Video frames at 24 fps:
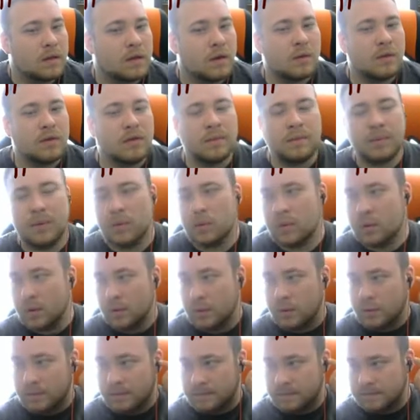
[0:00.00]
Let's go to
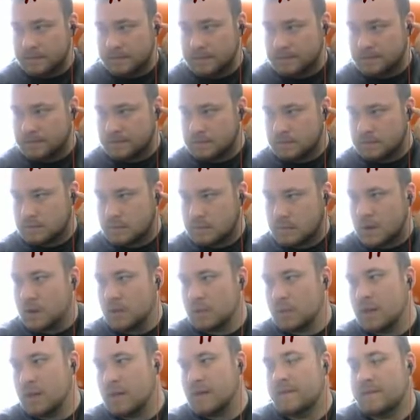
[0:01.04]
Sapuku,
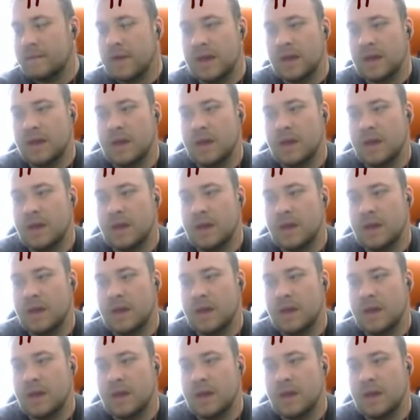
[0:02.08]
because we can